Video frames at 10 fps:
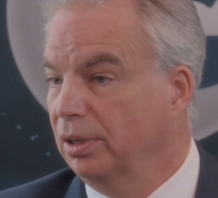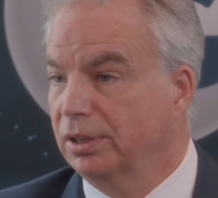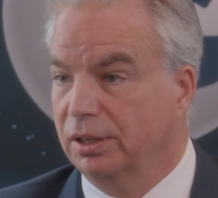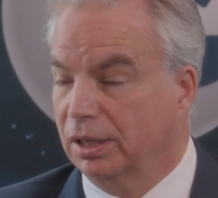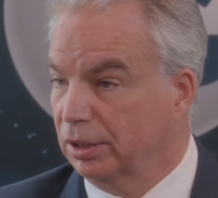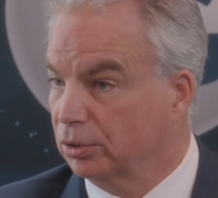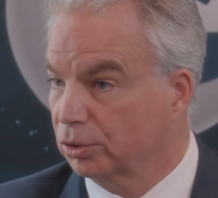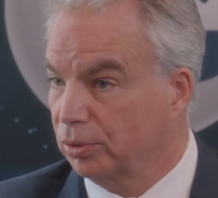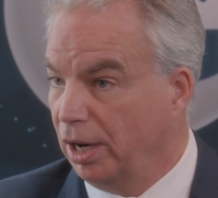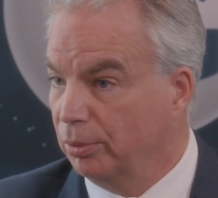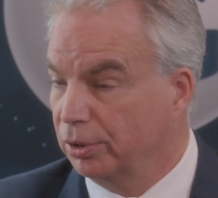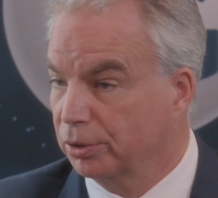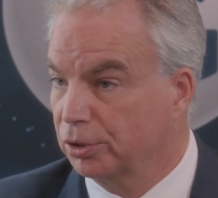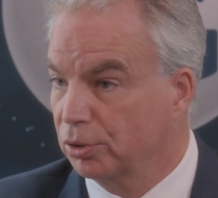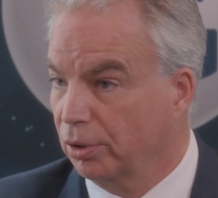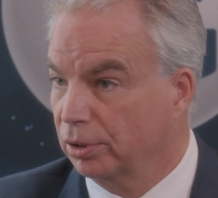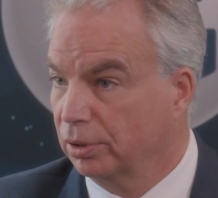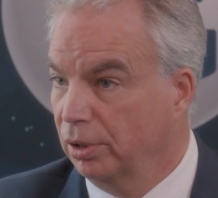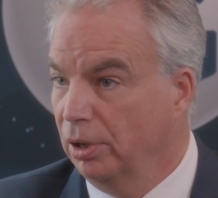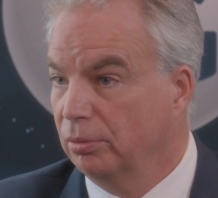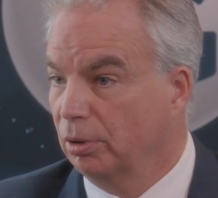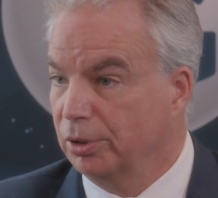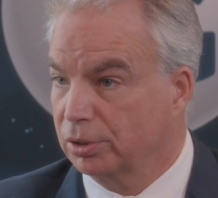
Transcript: did the clinical trial with Dr. Jordan, where we